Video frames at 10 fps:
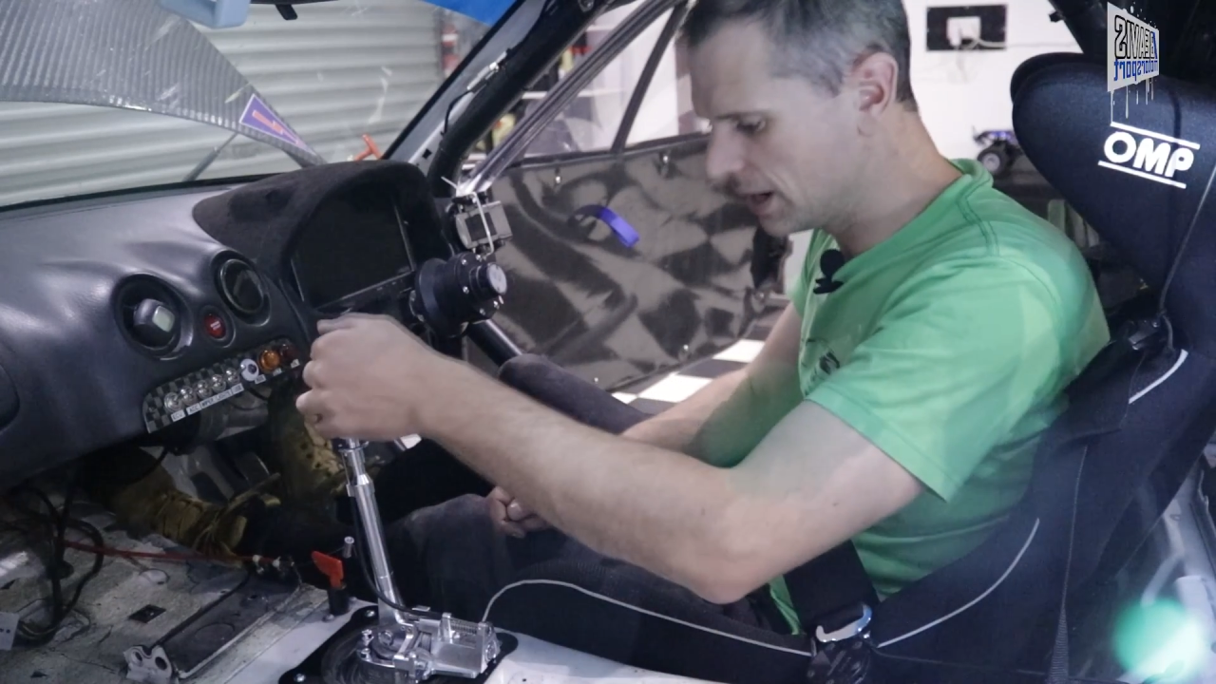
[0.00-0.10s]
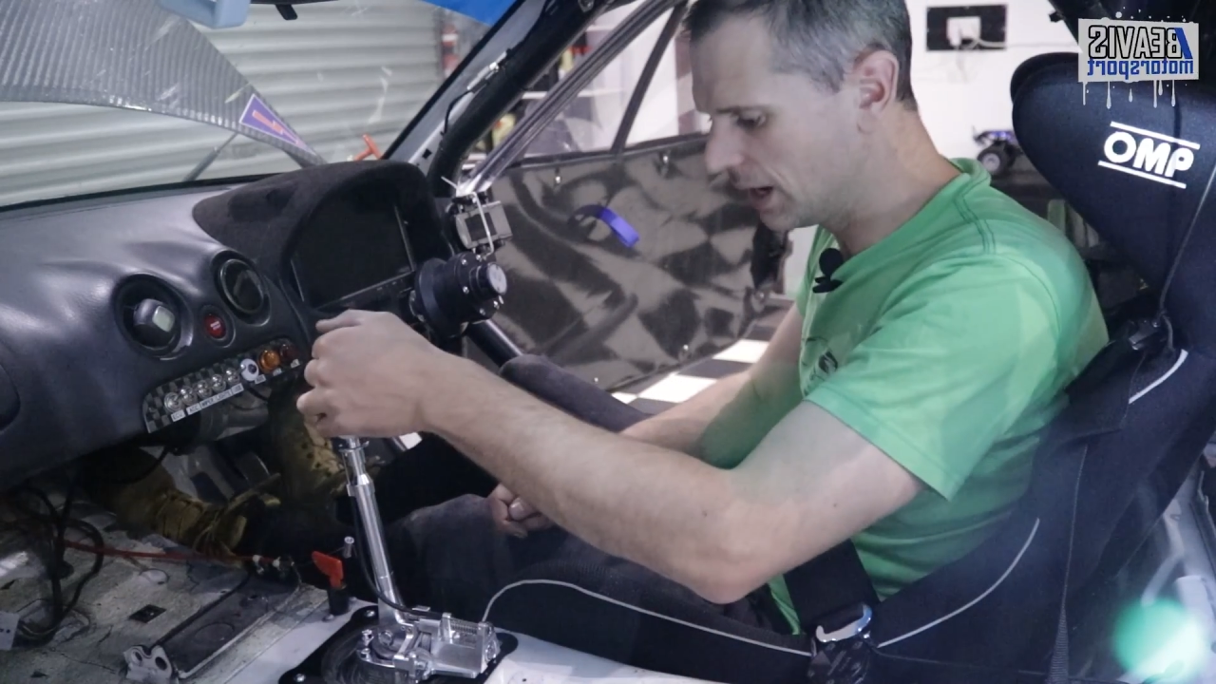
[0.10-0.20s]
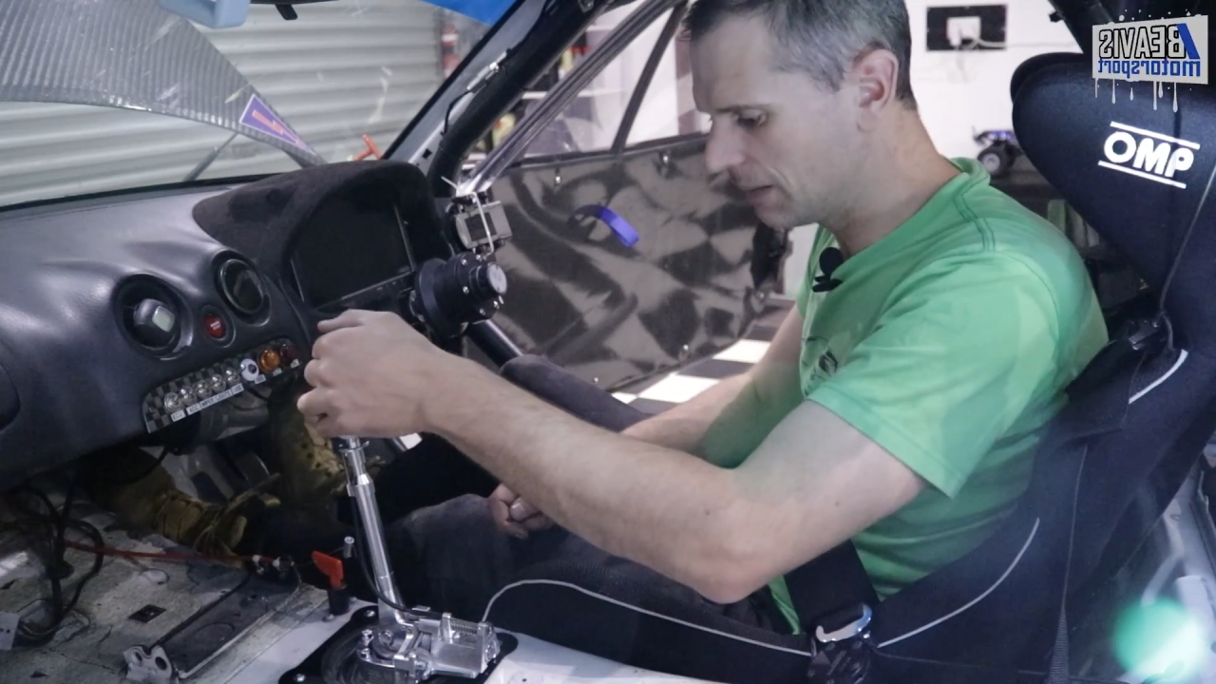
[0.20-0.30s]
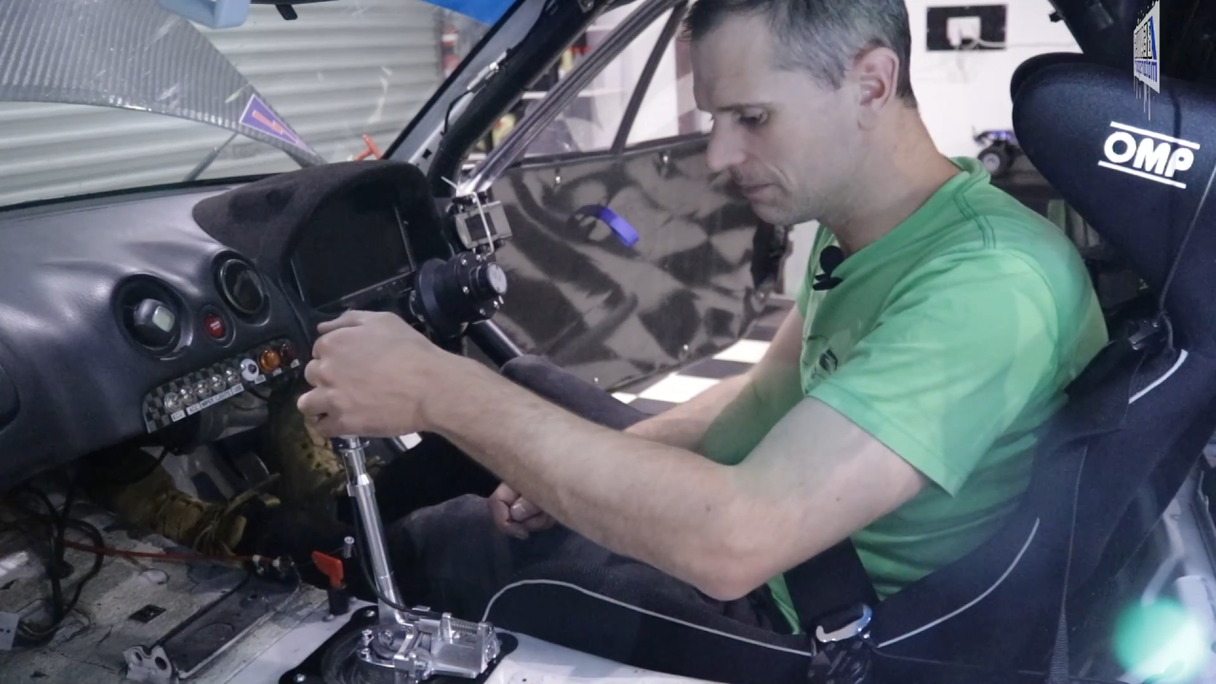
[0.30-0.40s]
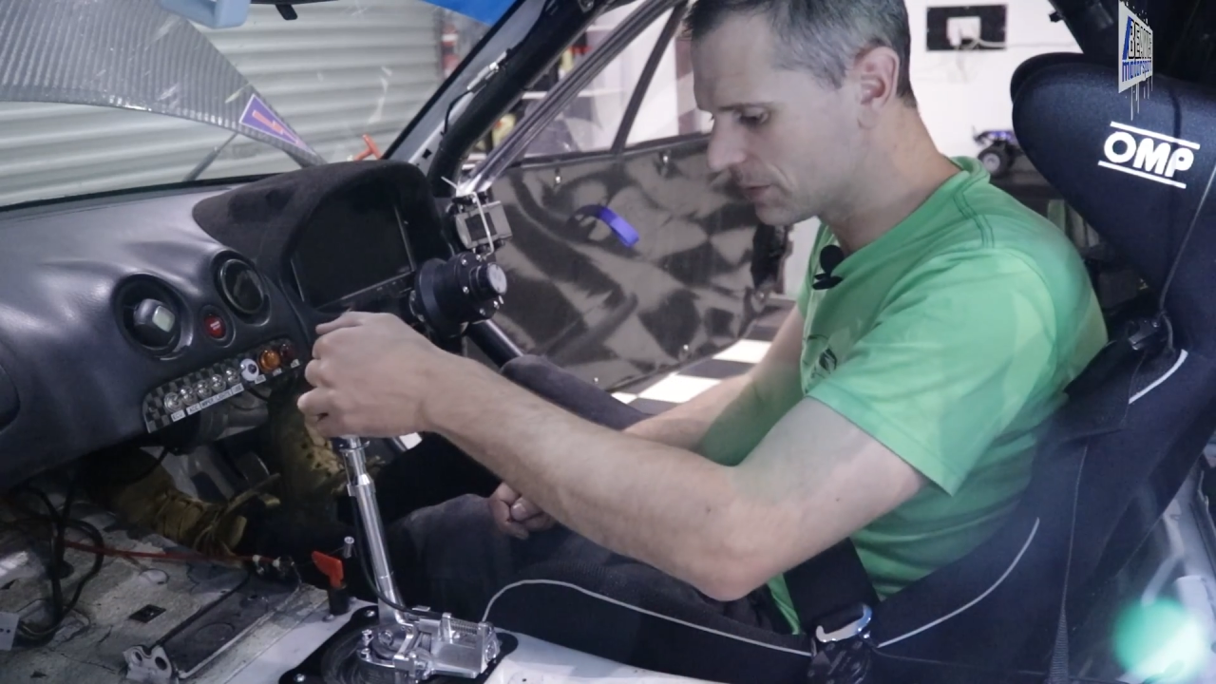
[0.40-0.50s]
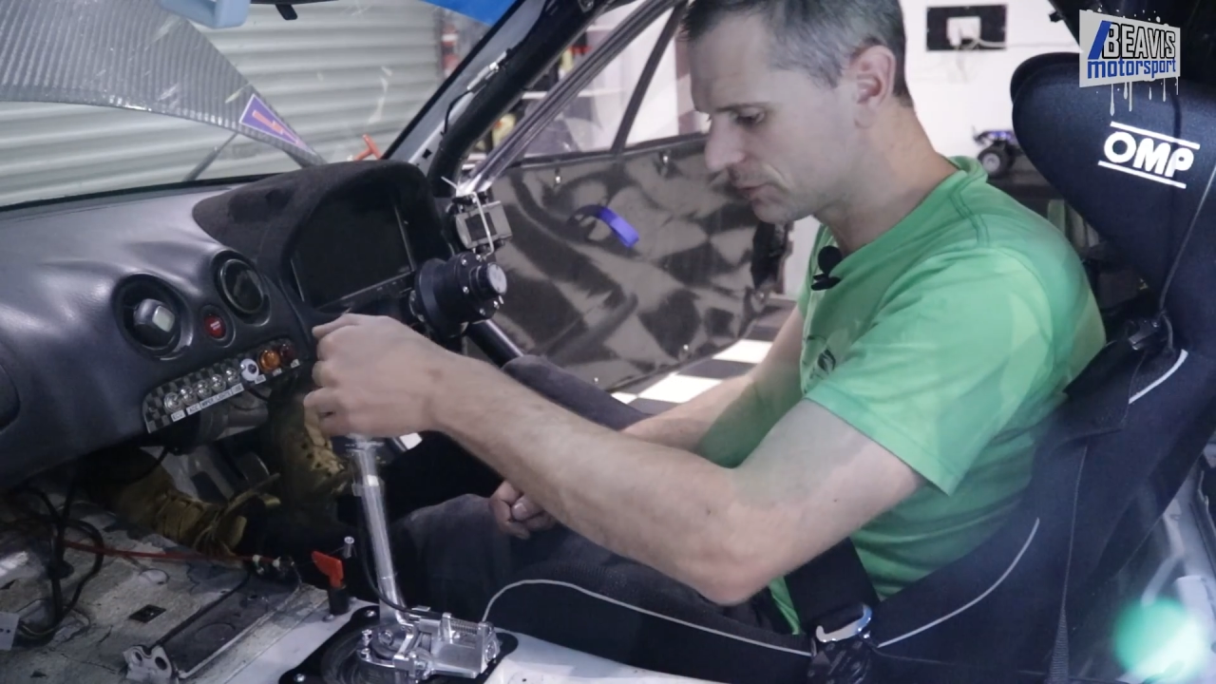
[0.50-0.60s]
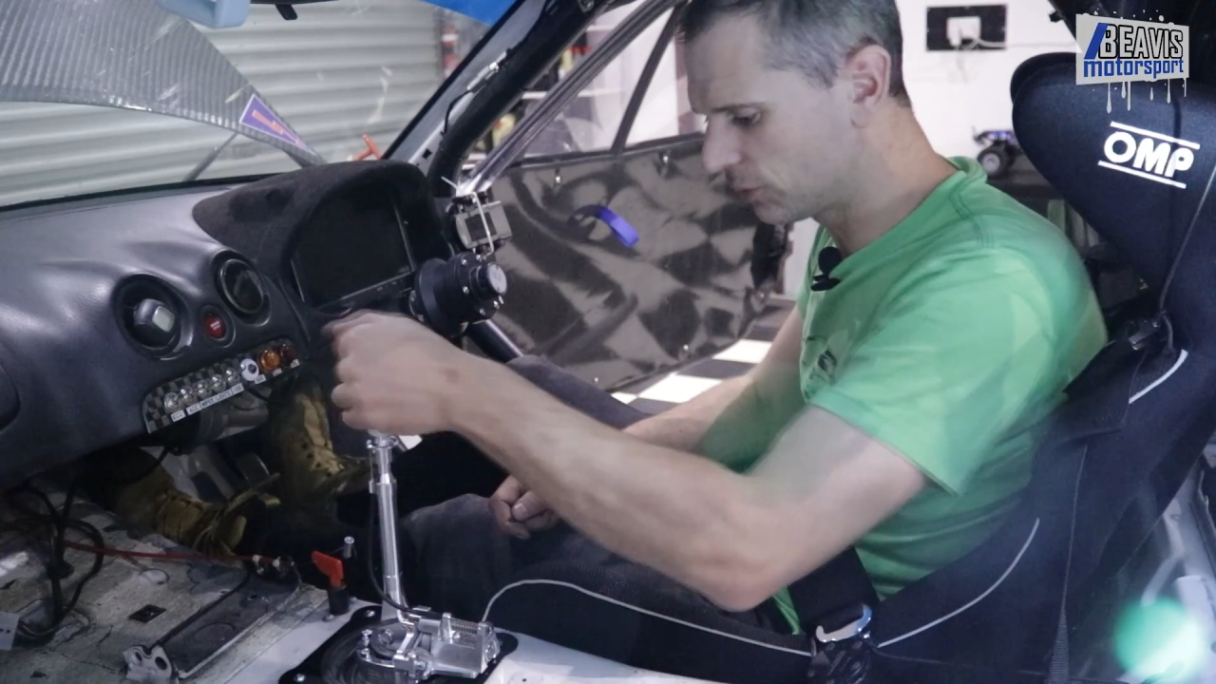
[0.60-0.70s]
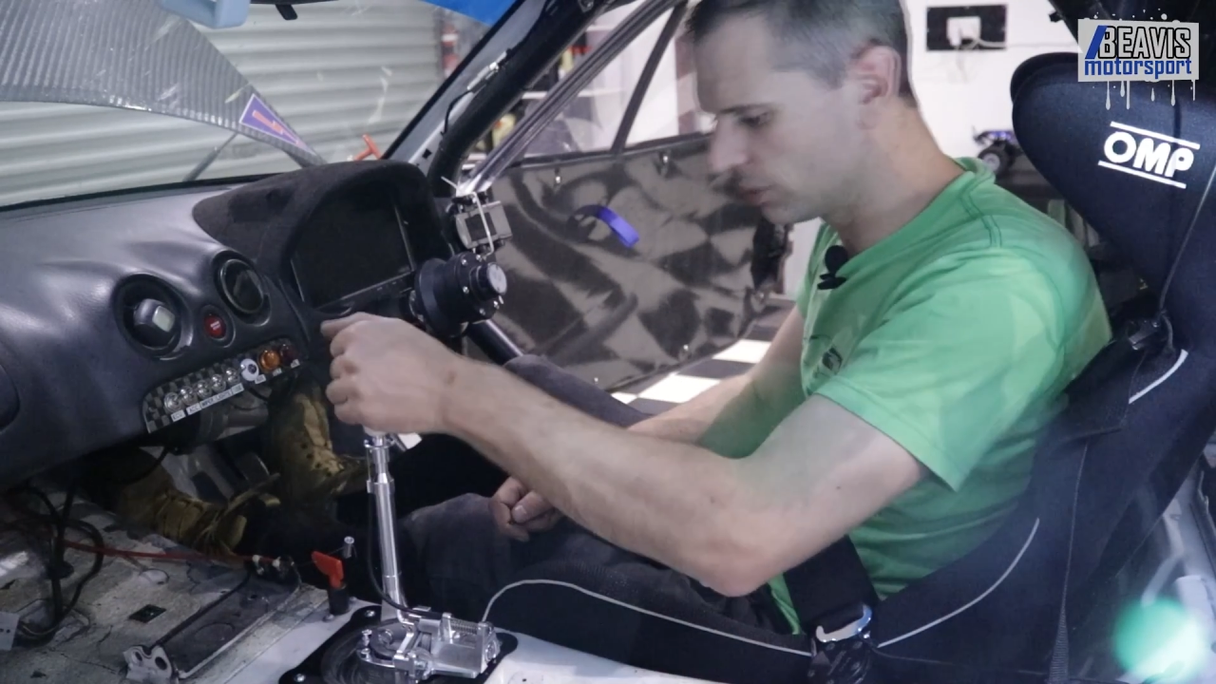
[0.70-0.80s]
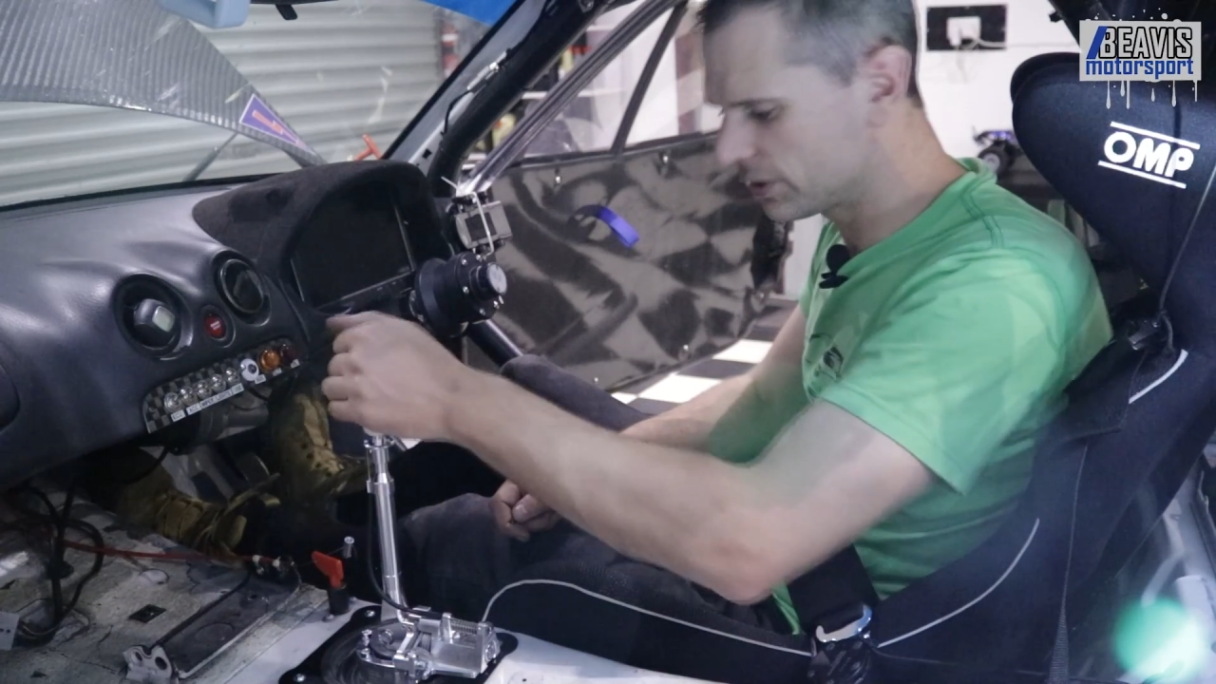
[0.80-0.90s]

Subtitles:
For